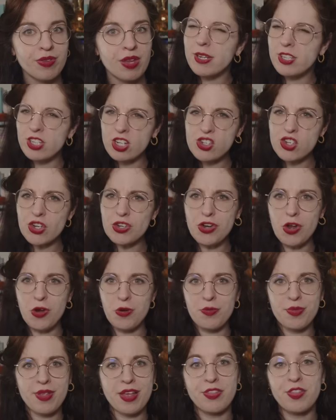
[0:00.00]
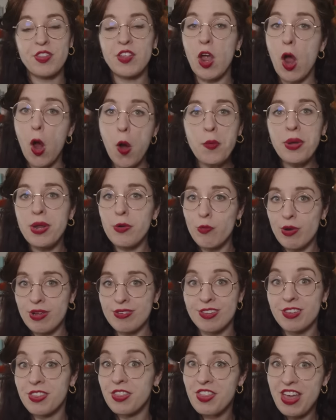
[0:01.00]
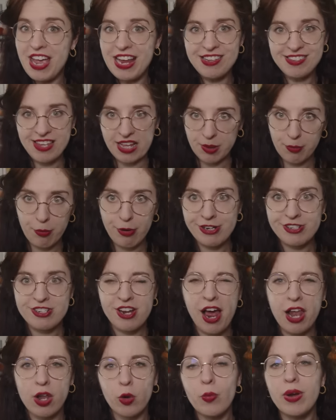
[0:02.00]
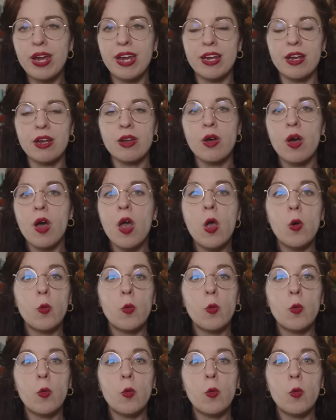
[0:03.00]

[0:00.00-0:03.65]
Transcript: But did you know that the only reason they celebrate Halloween